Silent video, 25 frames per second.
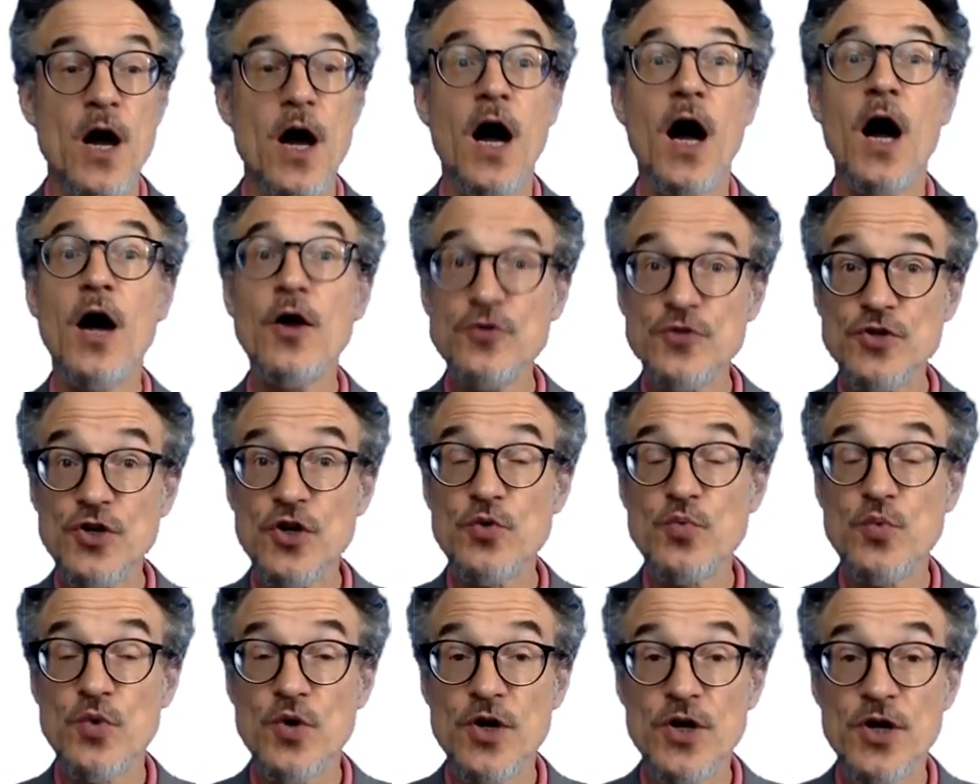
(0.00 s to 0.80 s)
A
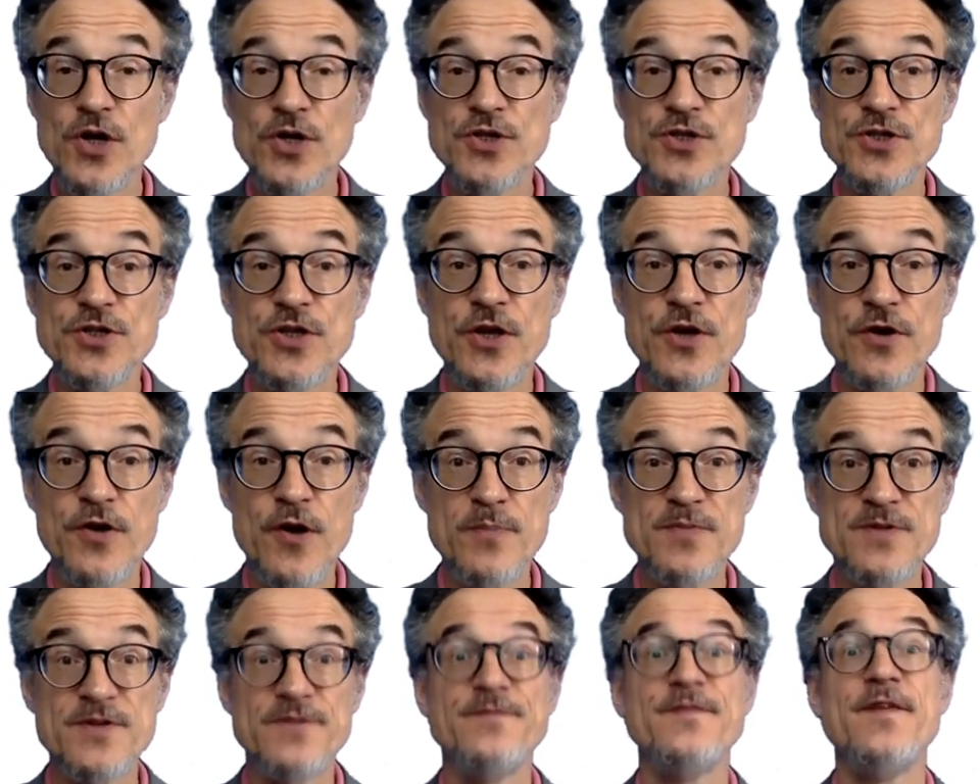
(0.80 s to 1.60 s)
hundred words,
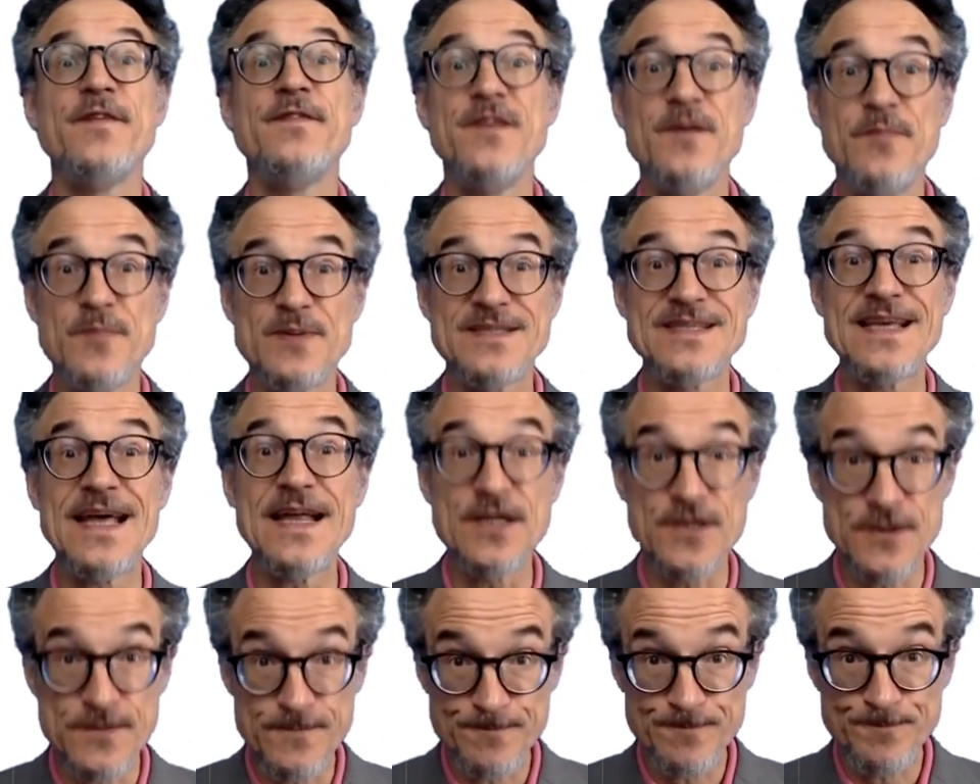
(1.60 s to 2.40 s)
you're up to fifty
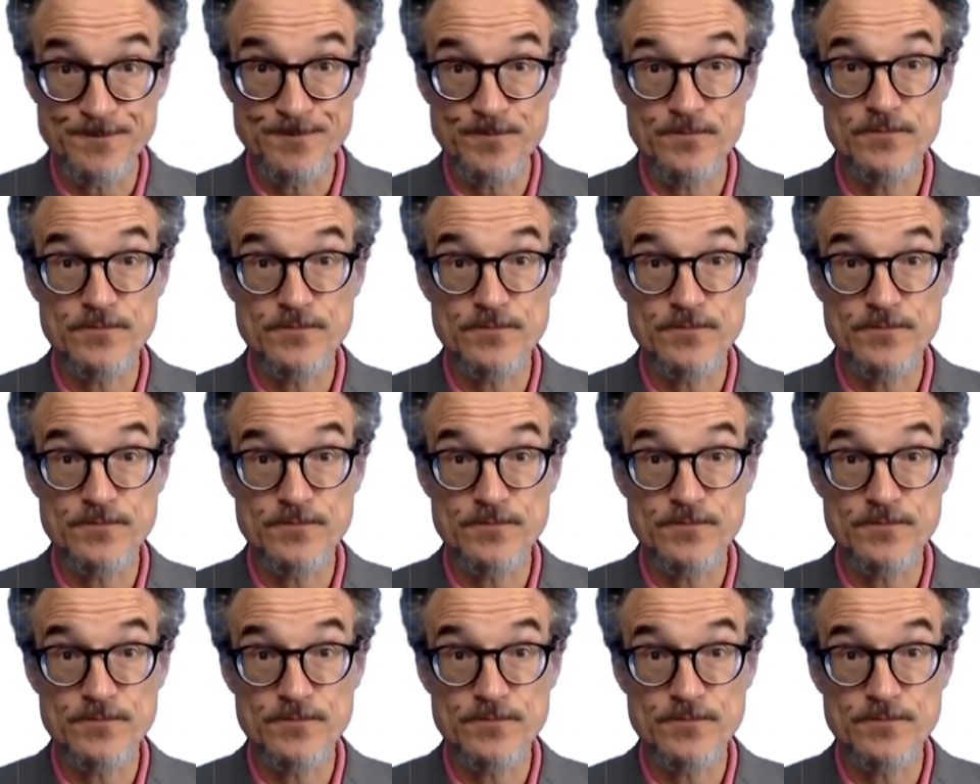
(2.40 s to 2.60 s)
percent.